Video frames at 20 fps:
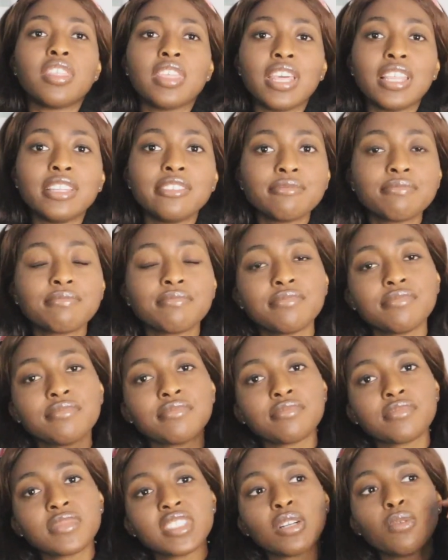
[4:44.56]
Then
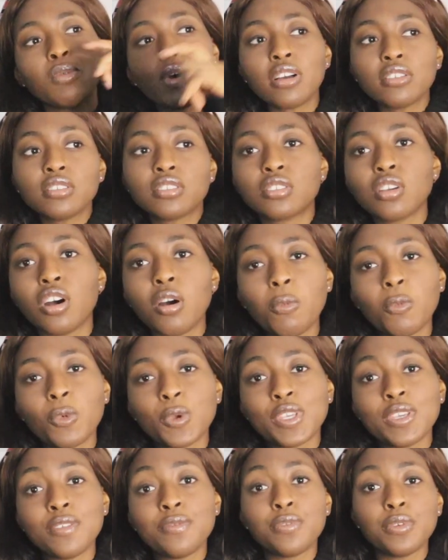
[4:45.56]
while some
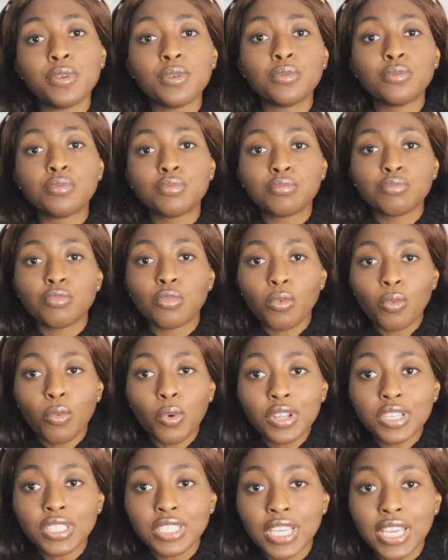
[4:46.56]
will give you
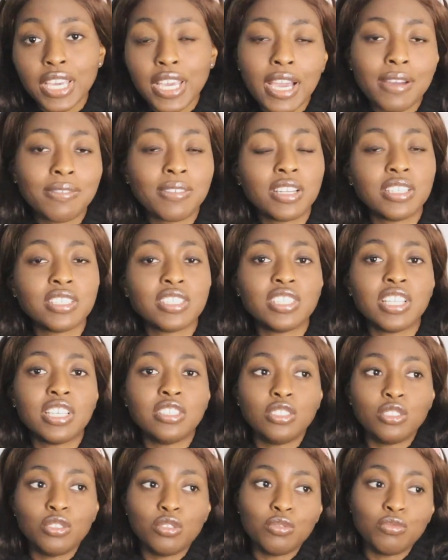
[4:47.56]
1 year after they see
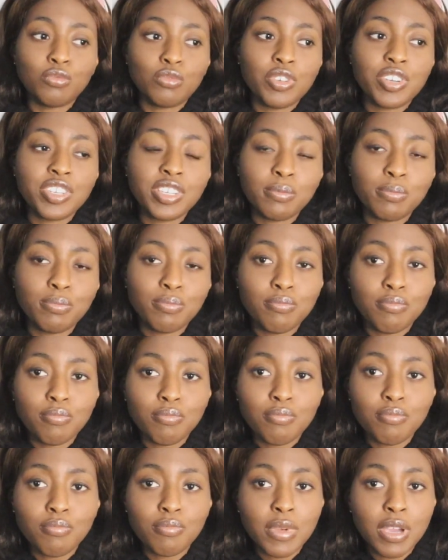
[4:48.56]
that you already
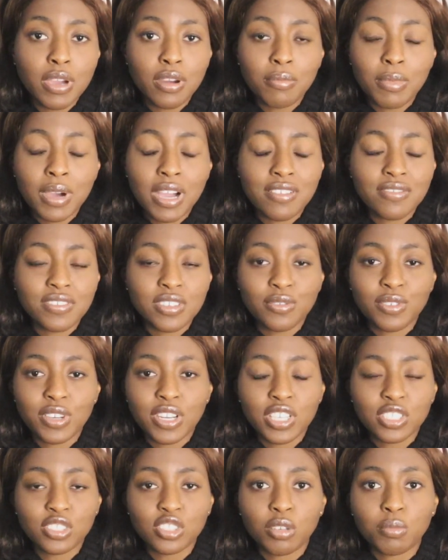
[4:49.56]
have a
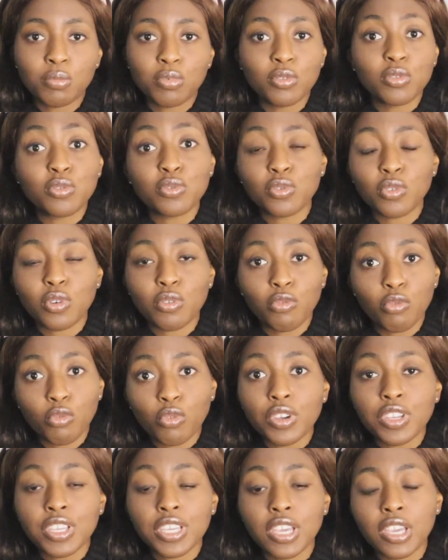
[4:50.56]
financial proof of
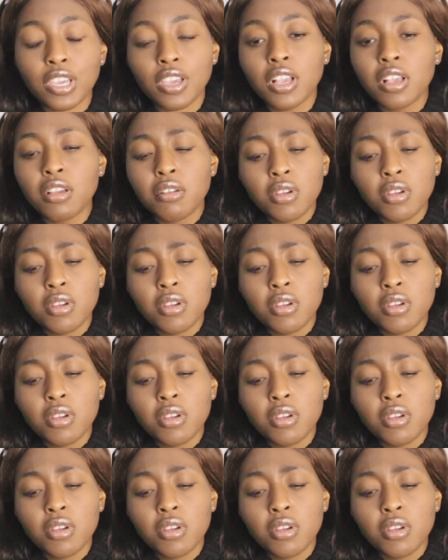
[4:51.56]
1 year,